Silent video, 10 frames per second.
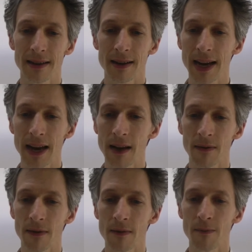I
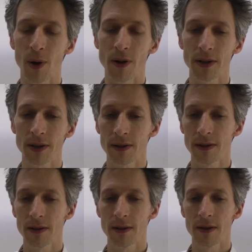have." "Bollocks.
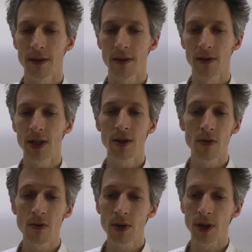She's
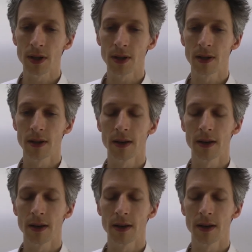gorgeous."